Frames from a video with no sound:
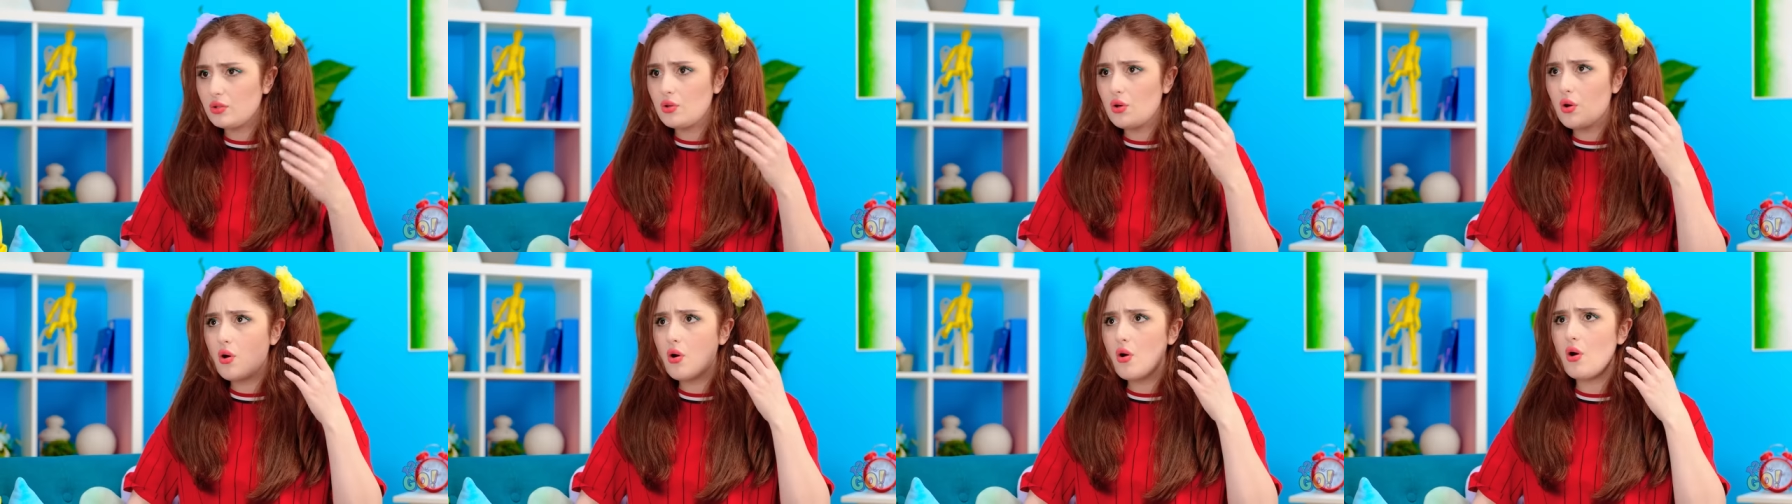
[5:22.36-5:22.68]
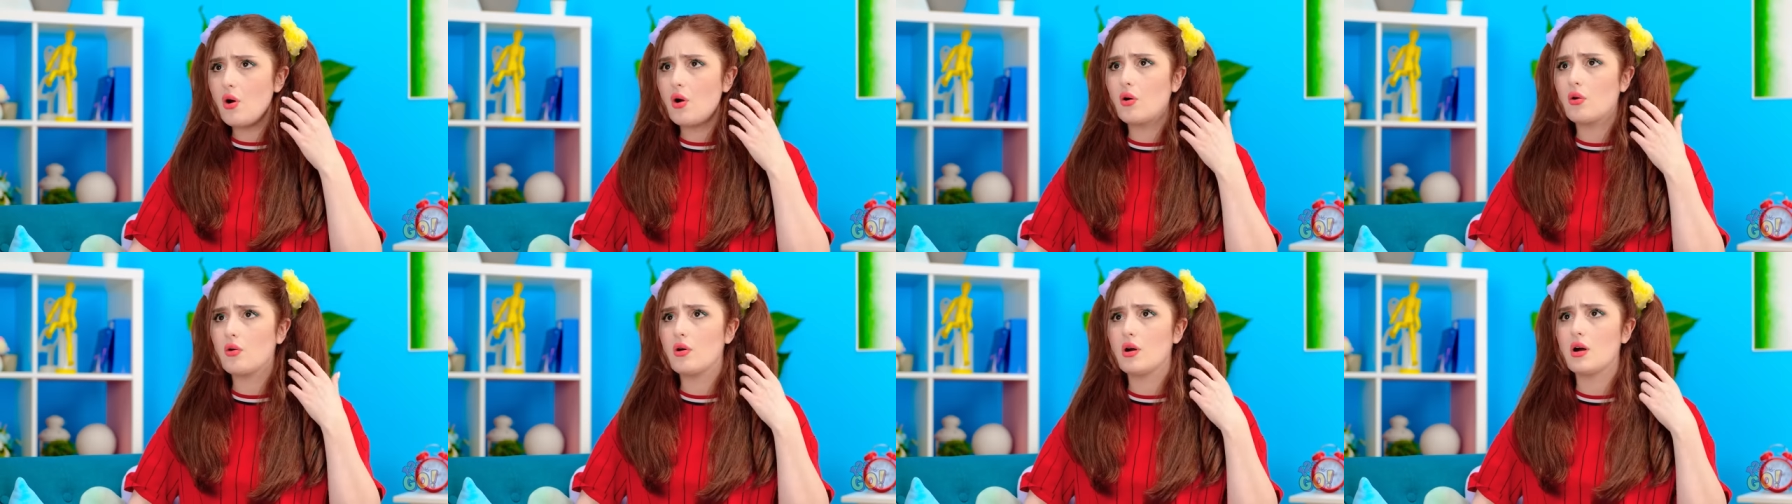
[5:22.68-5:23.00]
My
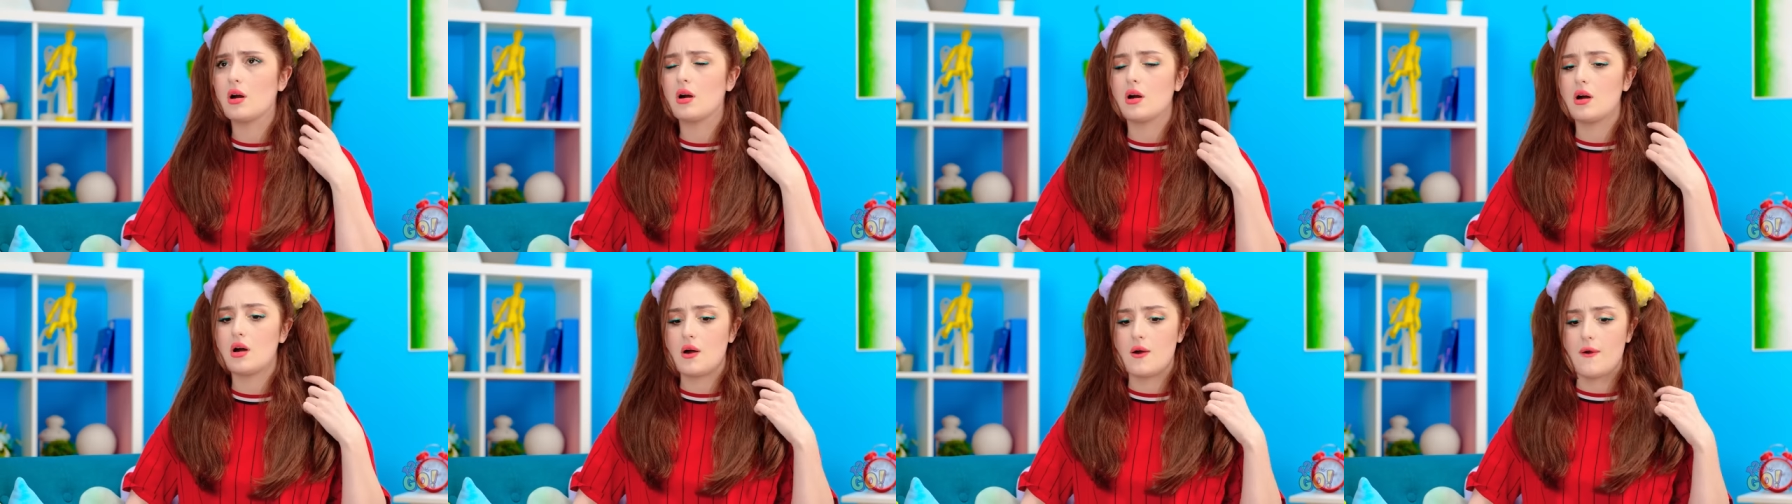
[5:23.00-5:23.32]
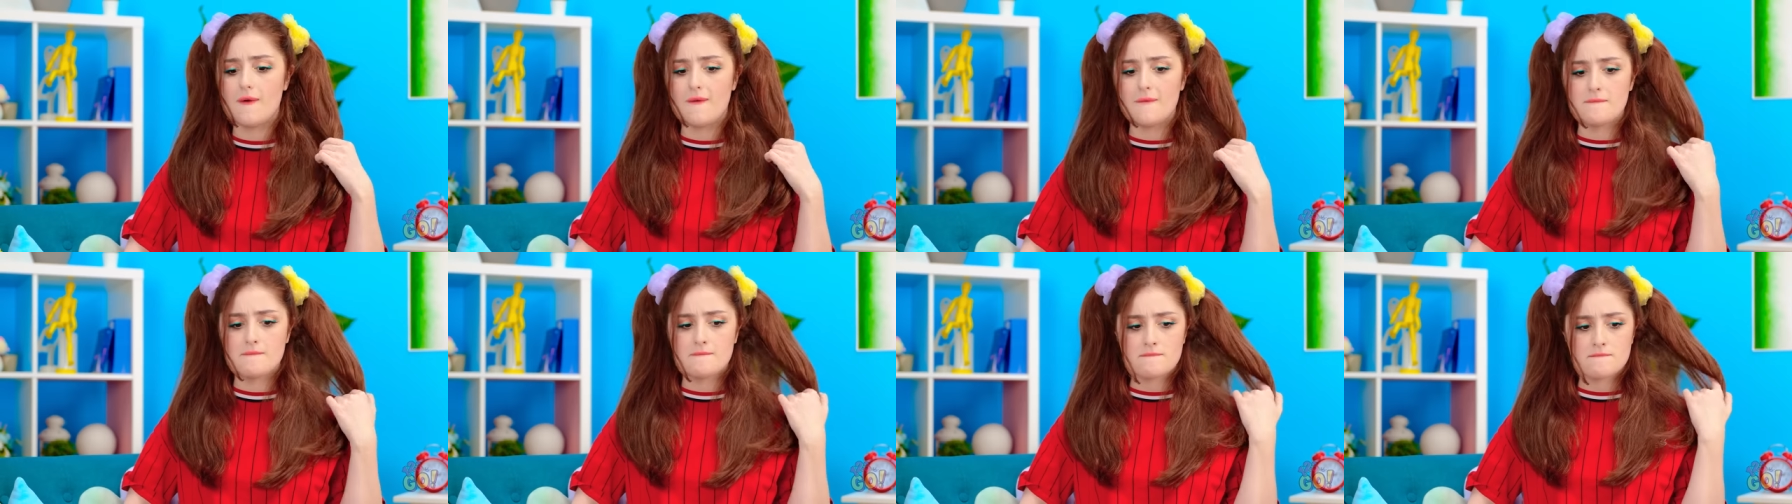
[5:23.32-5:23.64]
hair is too
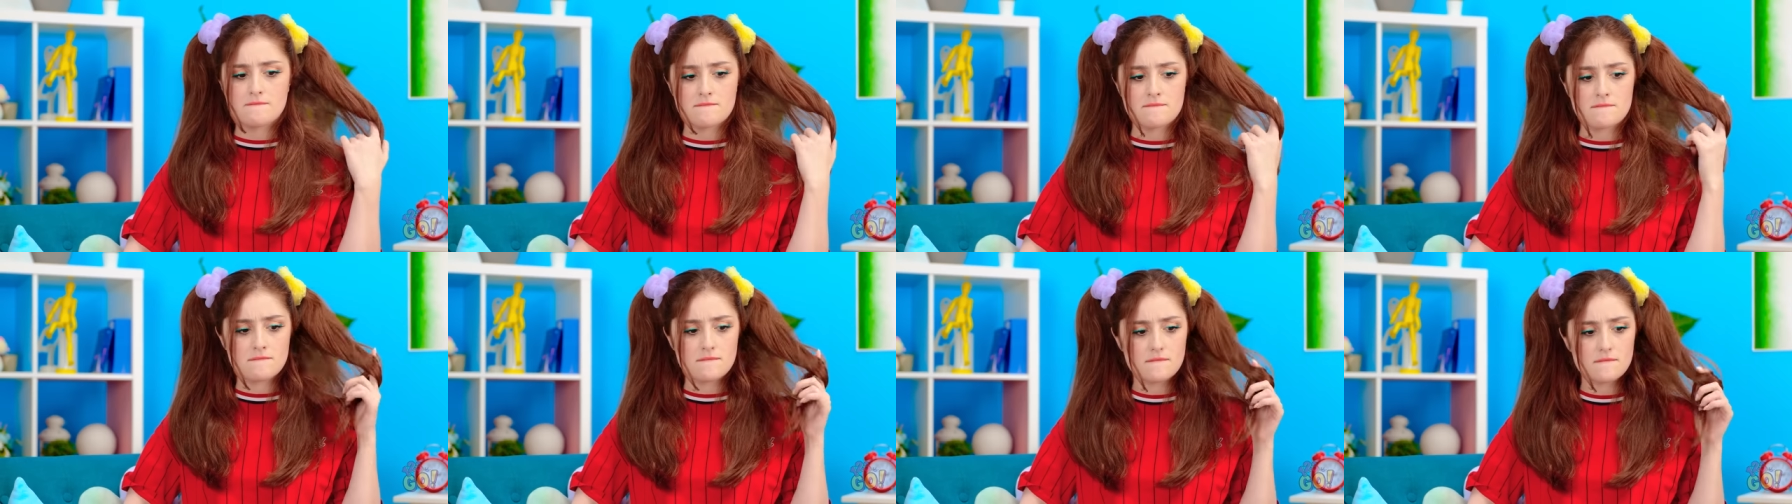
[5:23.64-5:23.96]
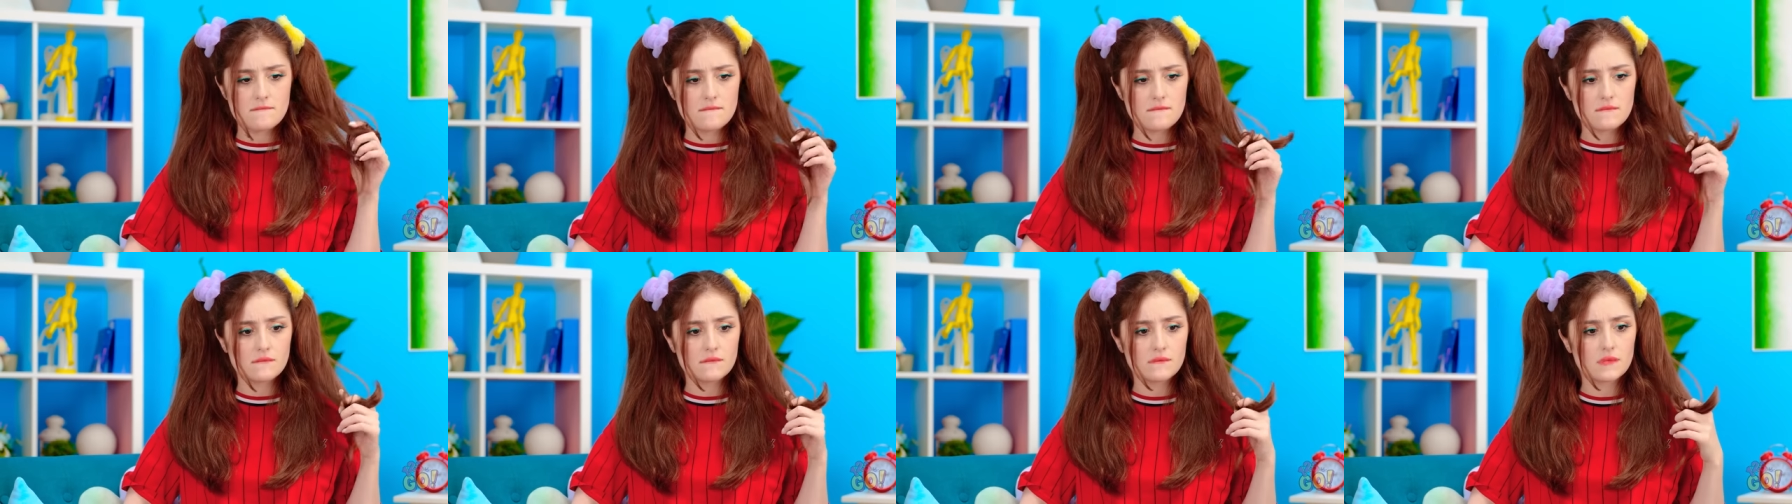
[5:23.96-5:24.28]
short!
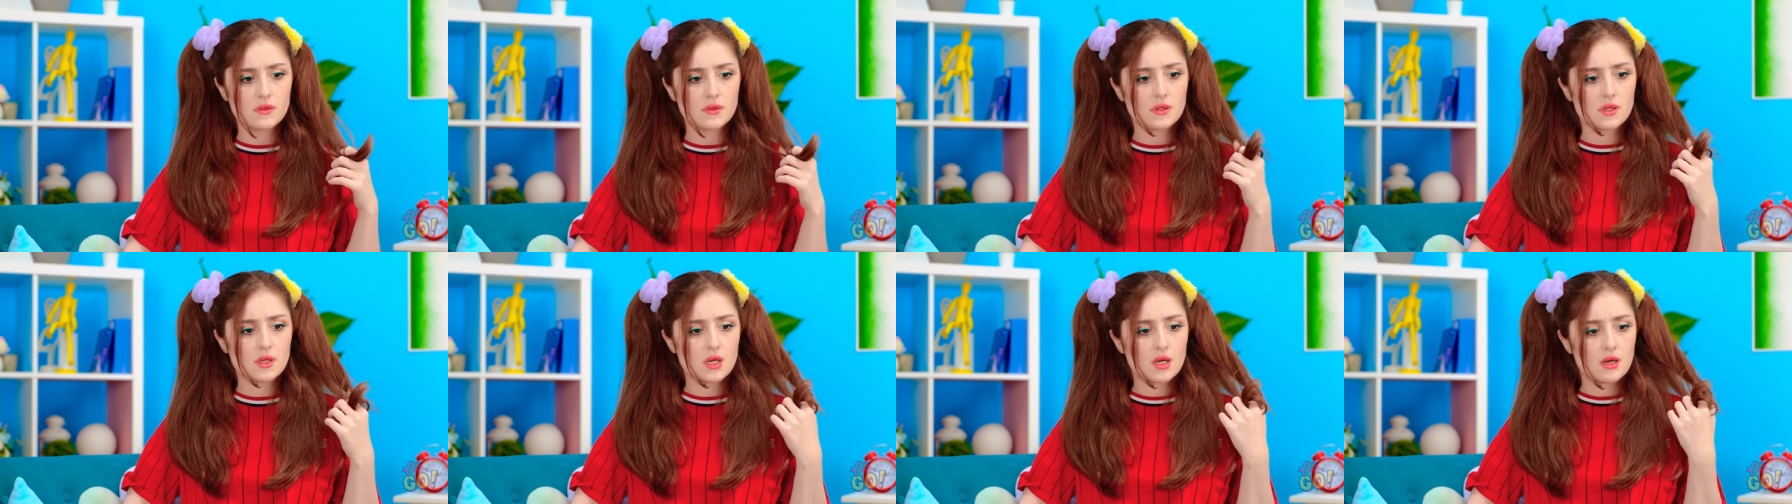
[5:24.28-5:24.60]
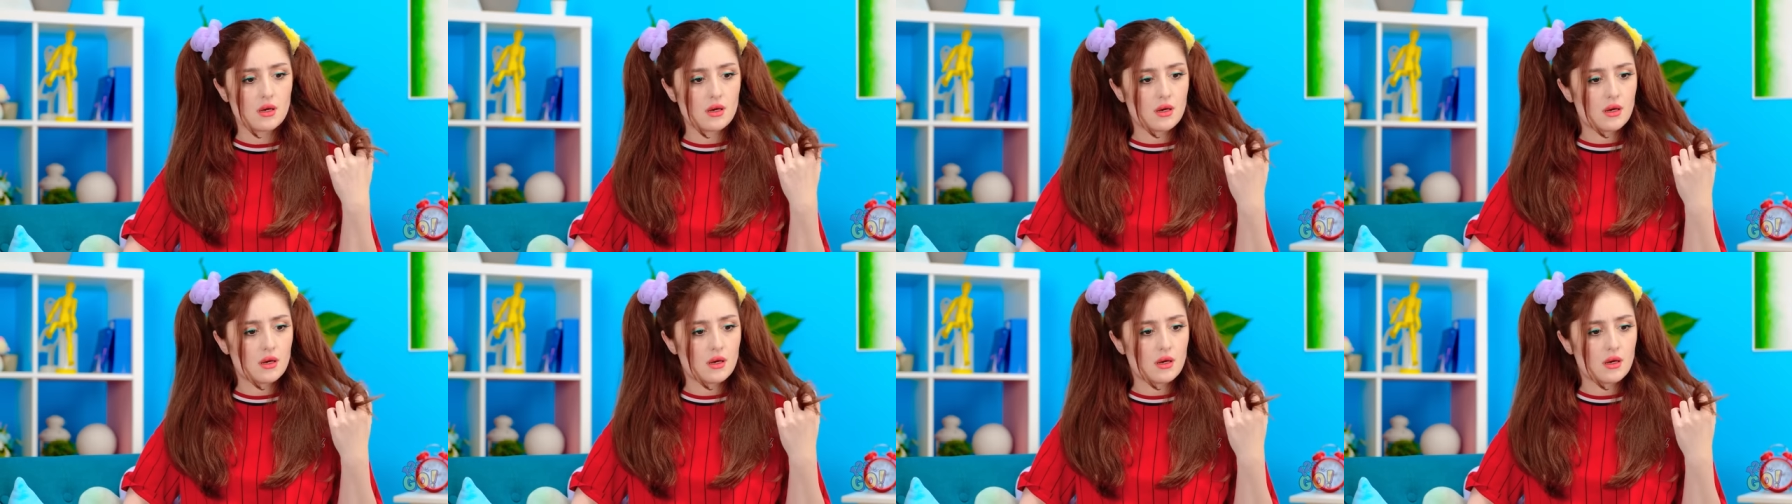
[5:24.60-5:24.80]
We need to do